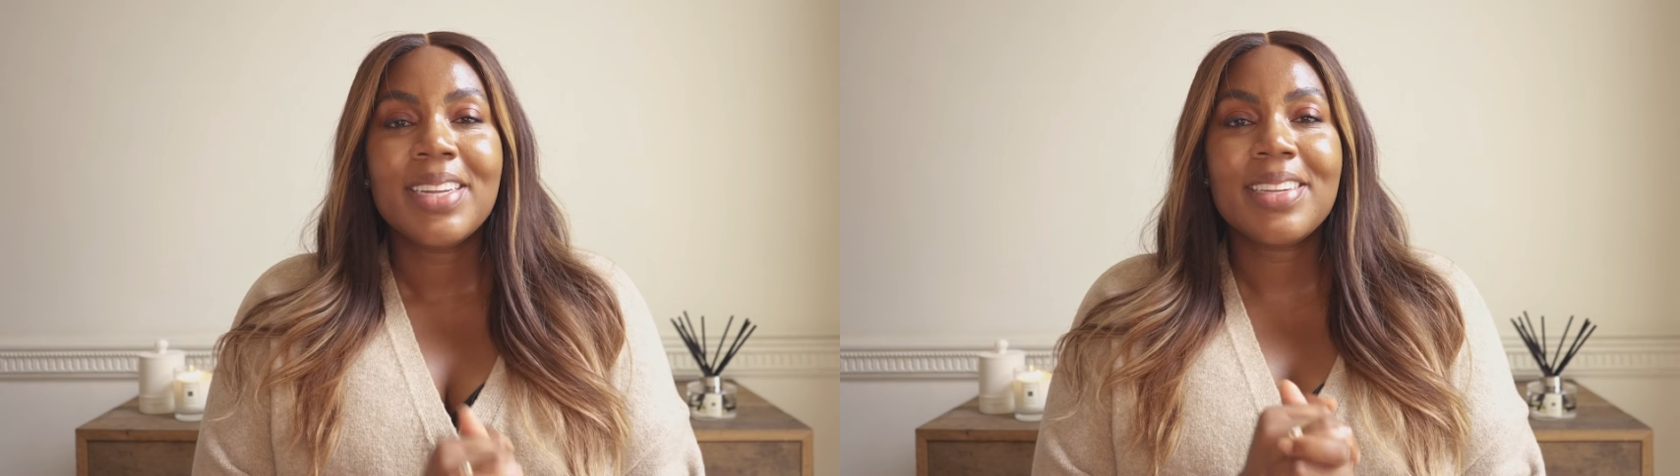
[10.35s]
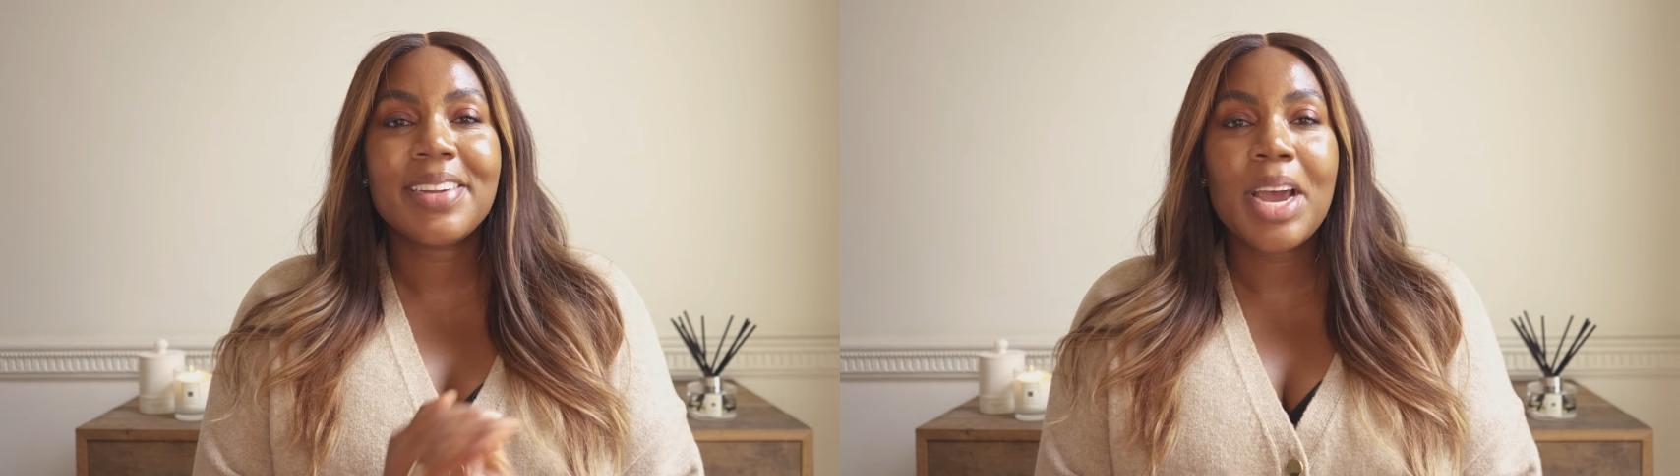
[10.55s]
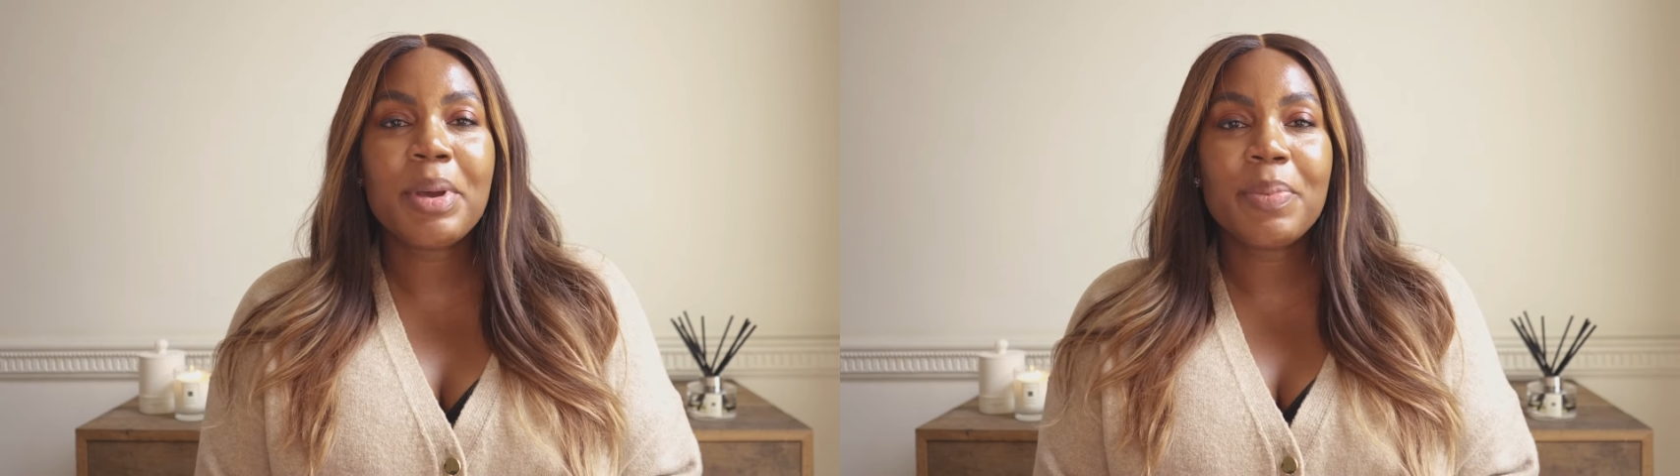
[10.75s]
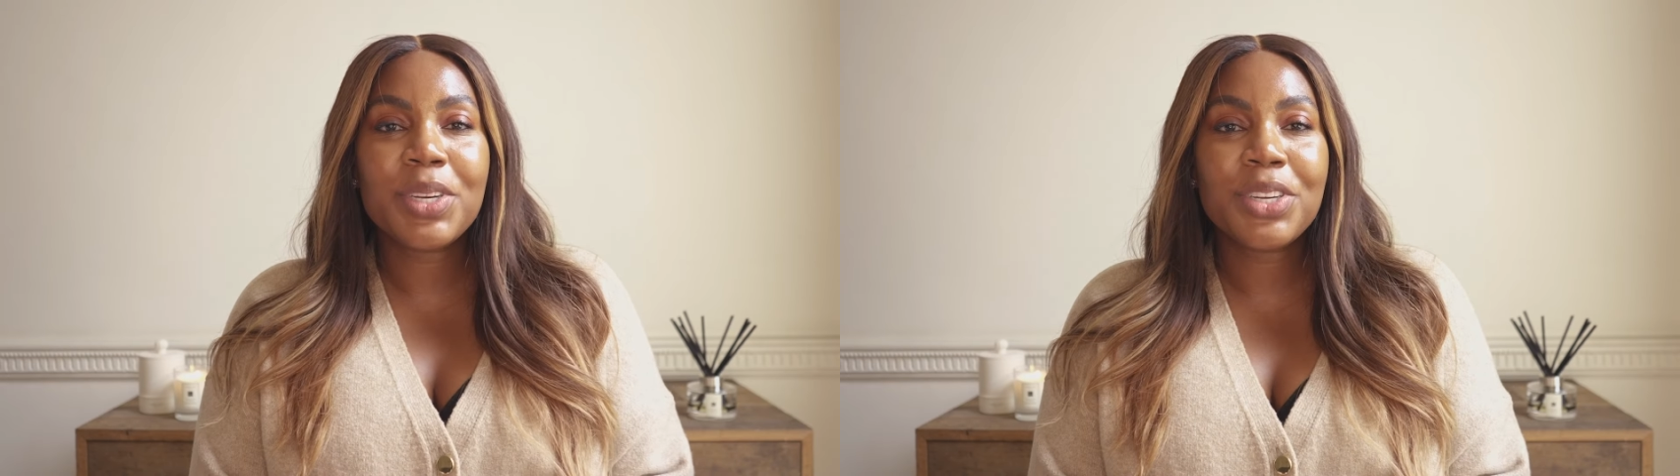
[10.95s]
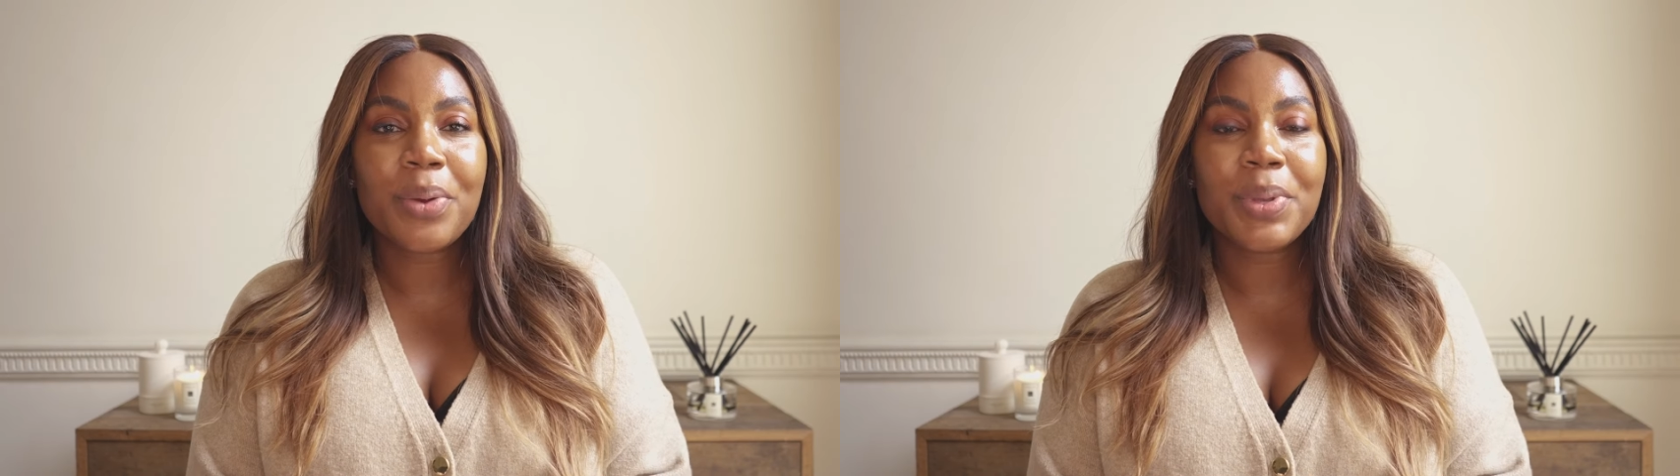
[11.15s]
Today I'm going to
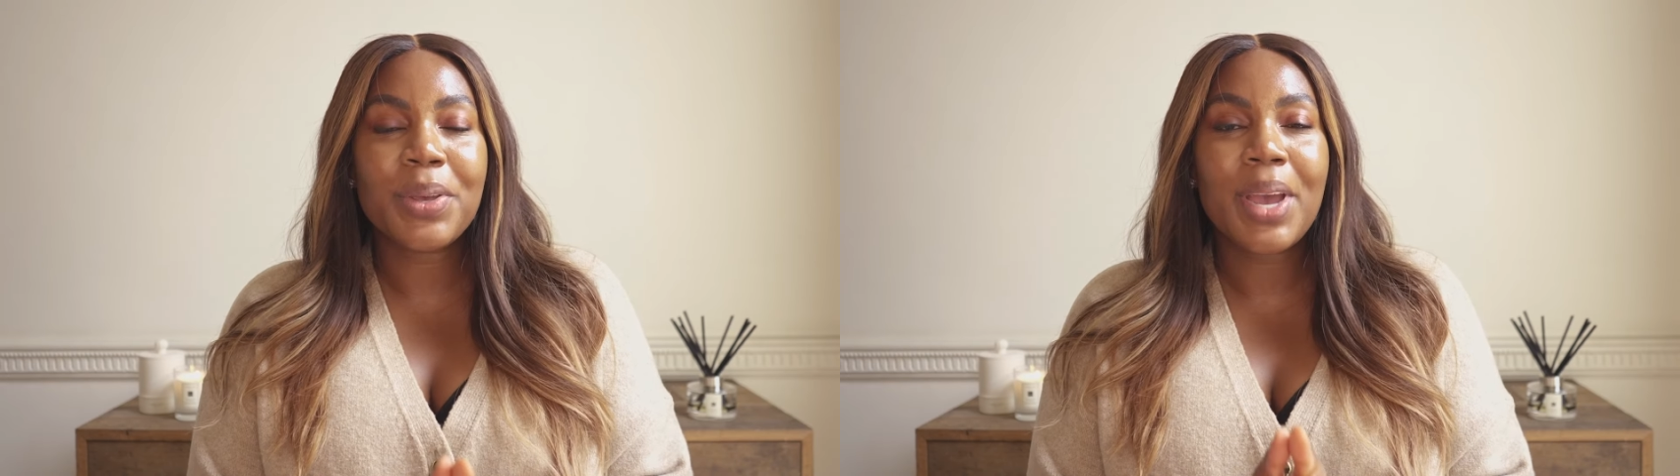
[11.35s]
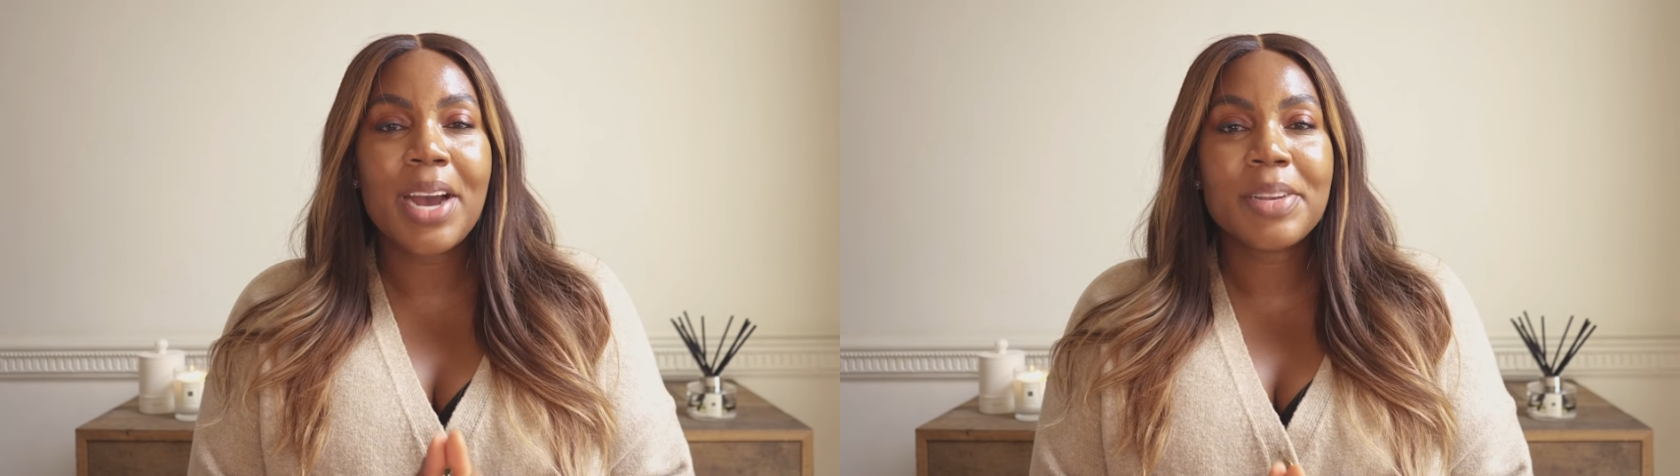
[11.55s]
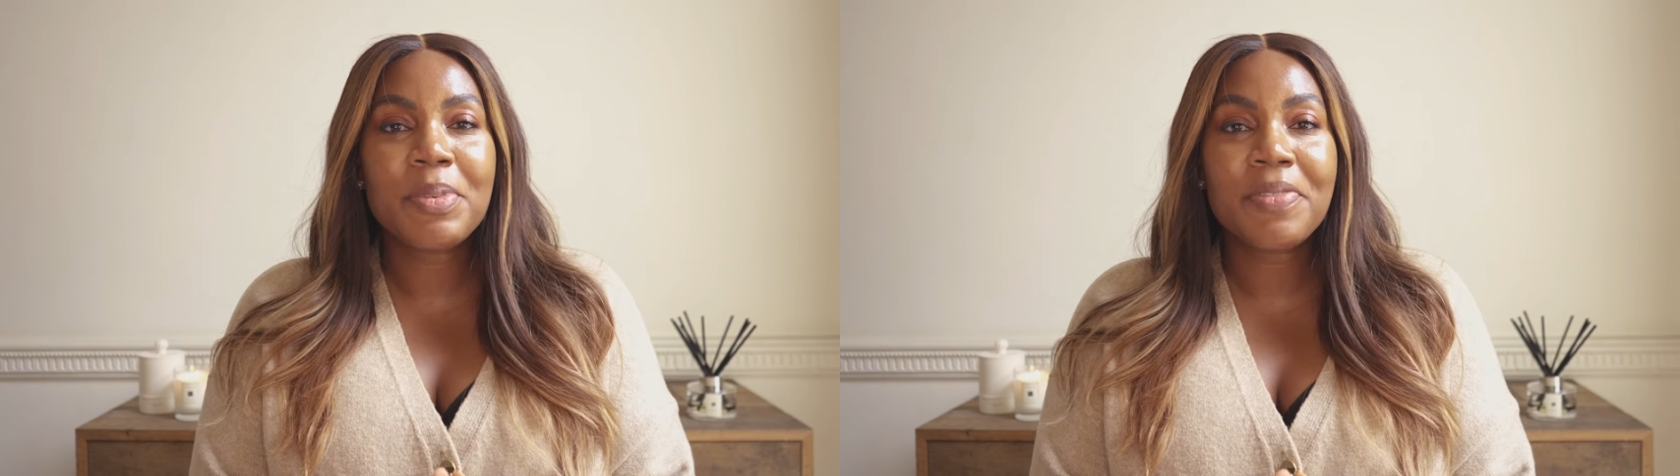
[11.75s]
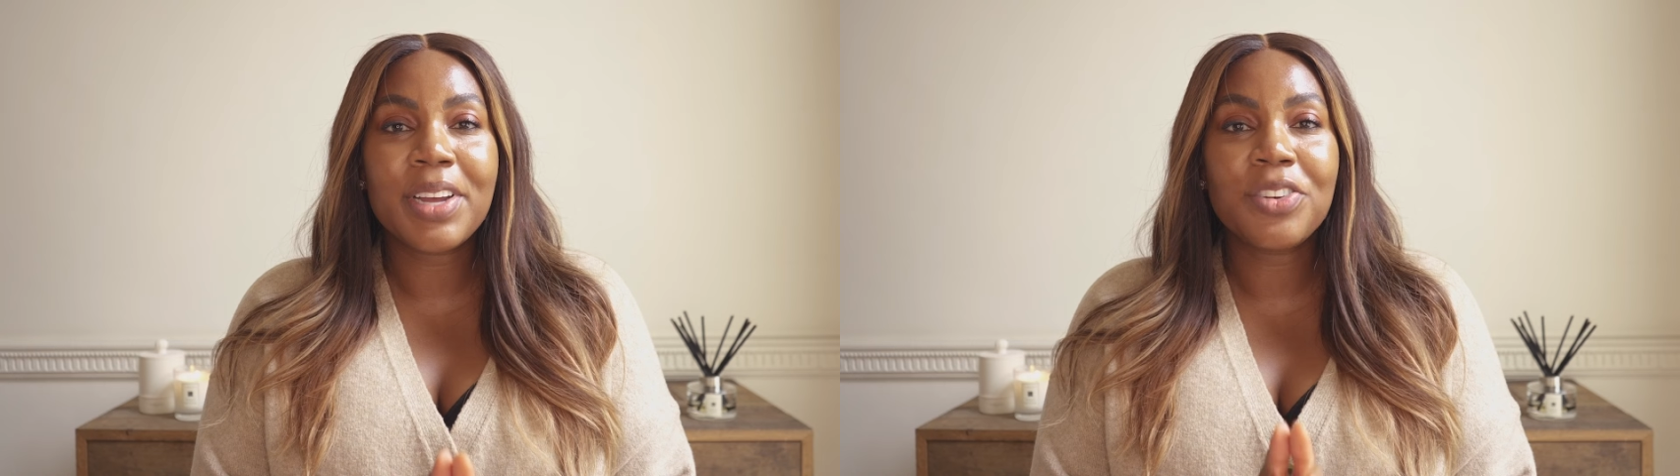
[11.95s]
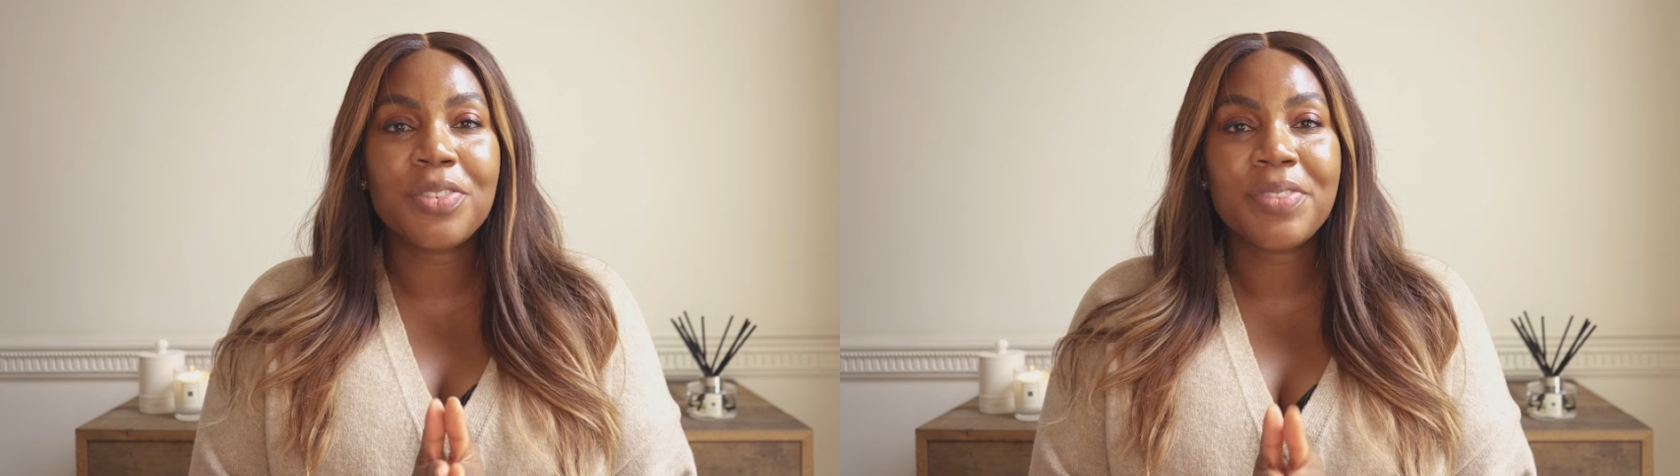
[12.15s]
be showing you how to
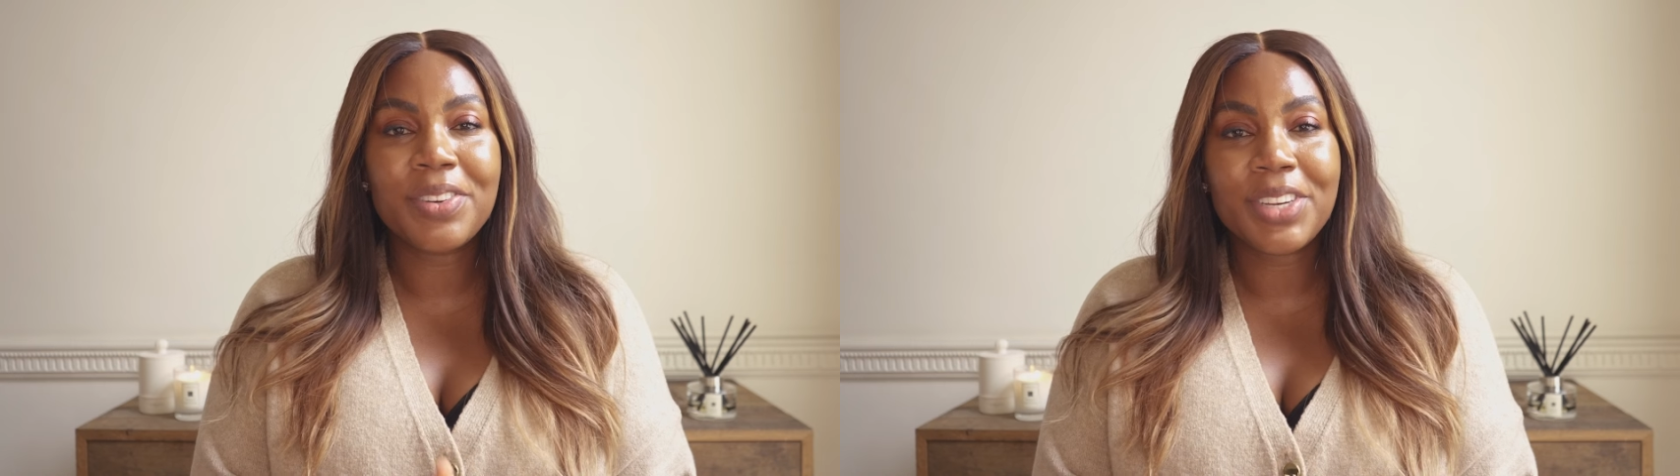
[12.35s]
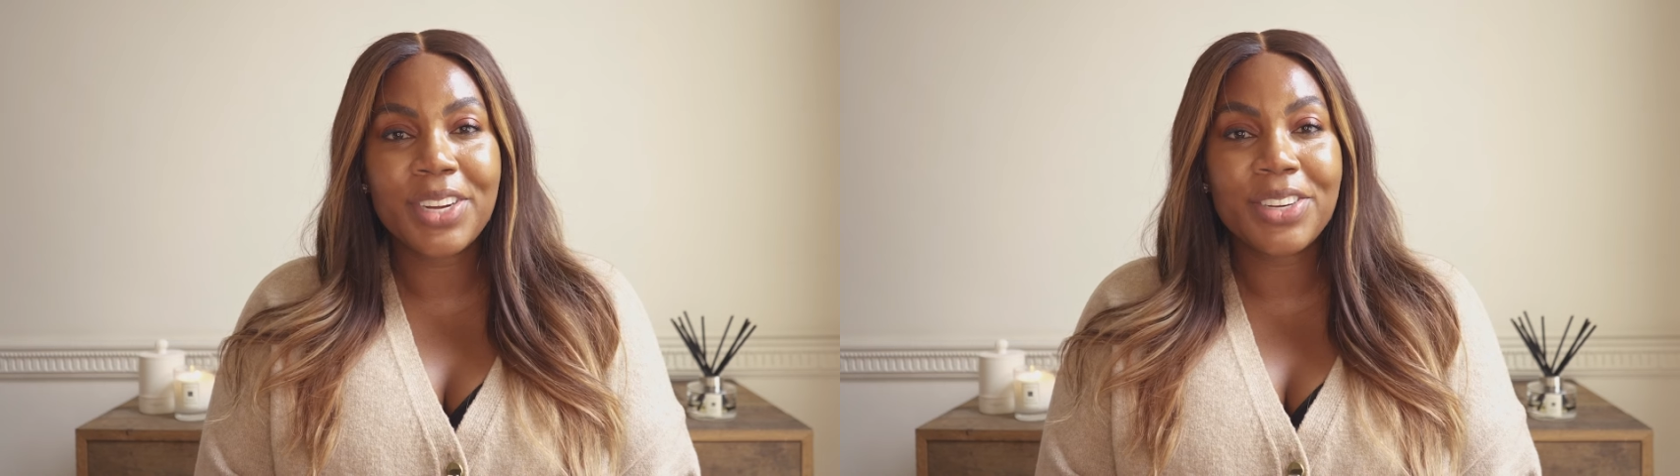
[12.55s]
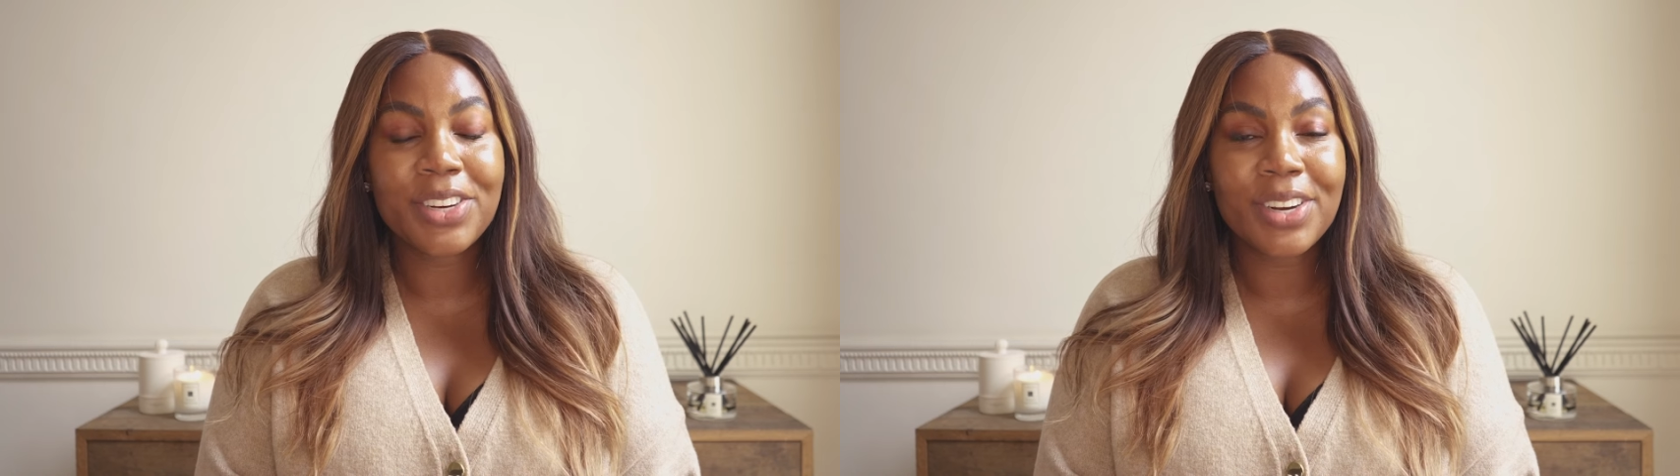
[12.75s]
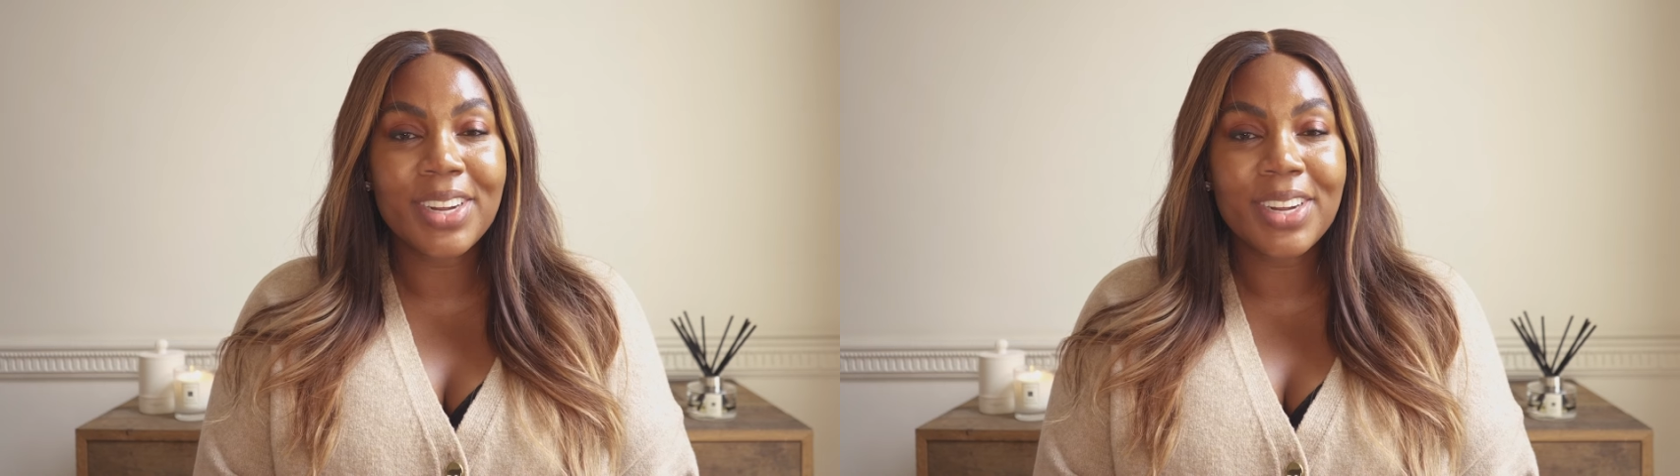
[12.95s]
perfect your foundation